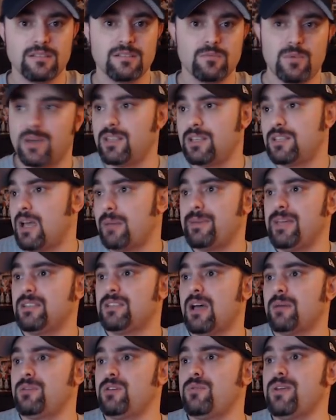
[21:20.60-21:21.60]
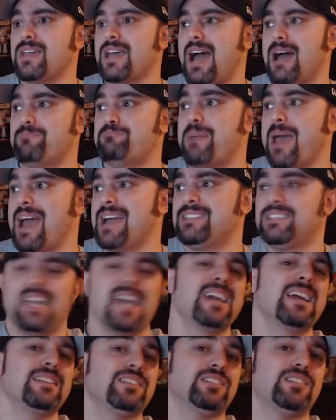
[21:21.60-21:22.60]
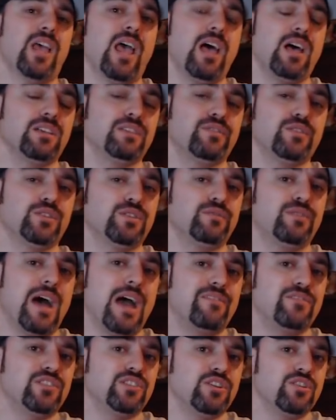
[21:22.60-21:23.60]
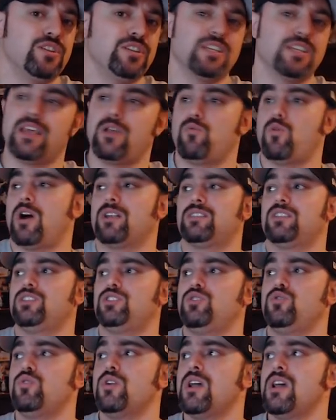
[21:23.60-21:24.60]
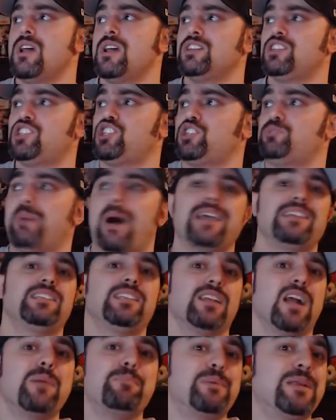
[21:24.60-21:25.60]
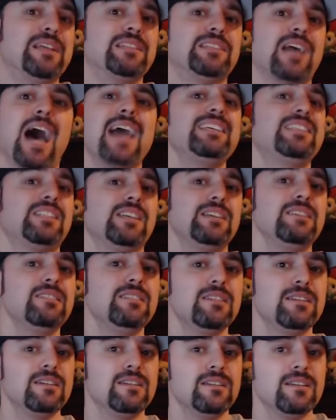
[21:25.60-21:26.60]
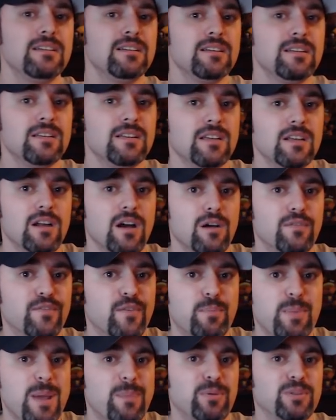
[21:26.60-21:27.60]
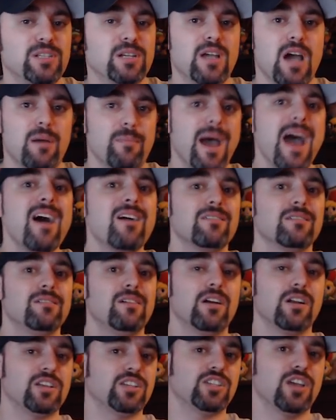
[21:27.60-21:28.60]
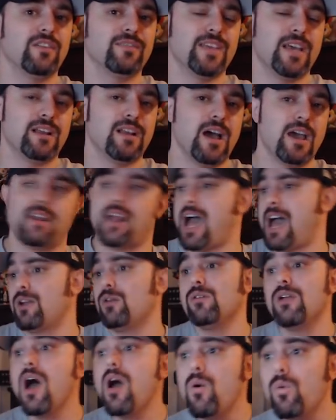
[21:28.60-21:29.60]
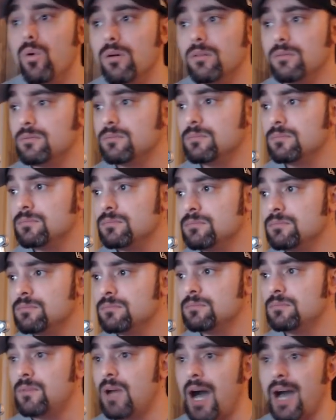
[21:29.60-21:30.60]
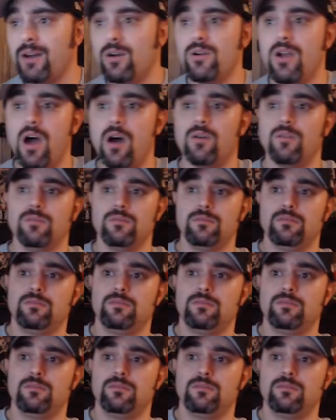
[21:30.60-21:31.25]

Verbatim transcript: Whether WWE had bad ticket sales for Survivor Series and they wanted to spice it up and entice it you know, for people to come out on a Sunday night. I don't know. I don't know.